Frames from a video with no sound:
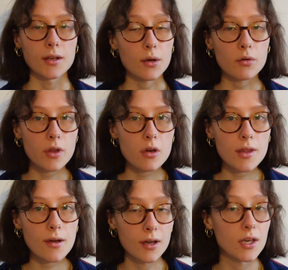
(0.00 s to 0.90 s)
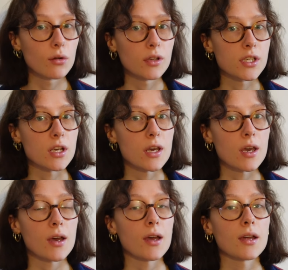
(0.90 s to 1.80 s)
Now, although the
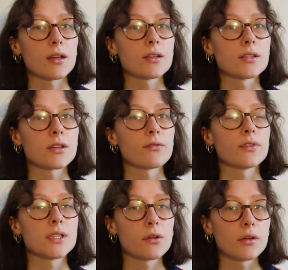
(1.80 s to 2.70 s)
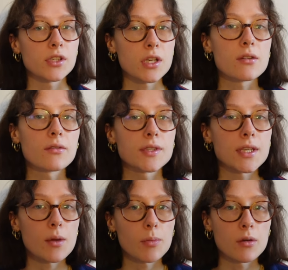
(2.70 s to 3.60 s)
archaeology and physiology of the
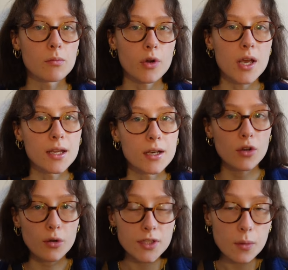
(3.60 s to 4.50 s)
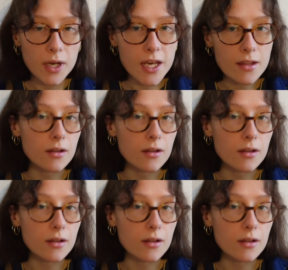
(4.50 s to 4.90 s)
sapien brain, notably